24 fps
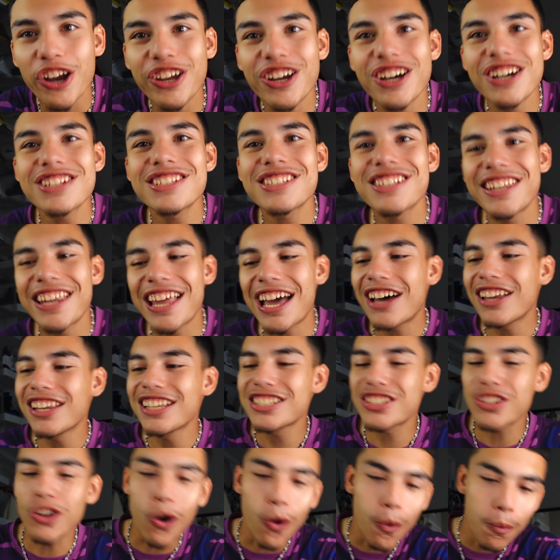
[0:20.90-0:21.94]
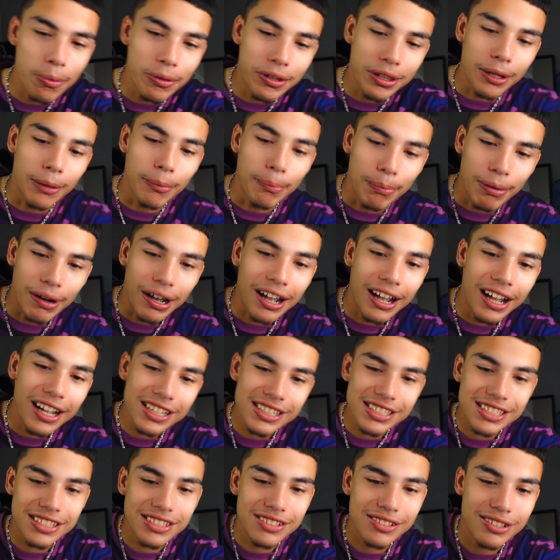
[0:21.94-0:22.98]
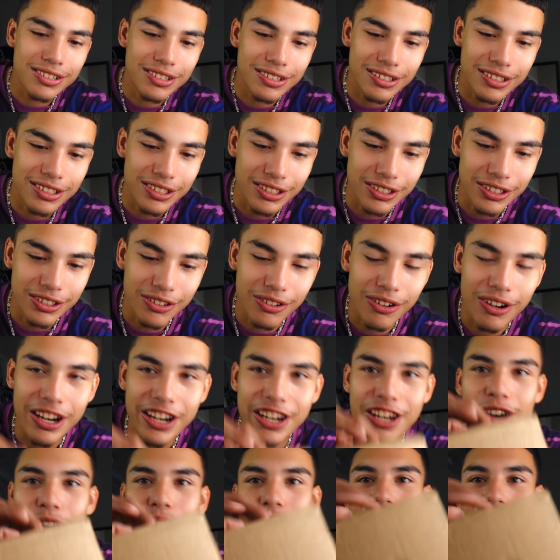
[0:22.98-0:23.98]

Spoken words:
y'all, so now let's open the box. You already know we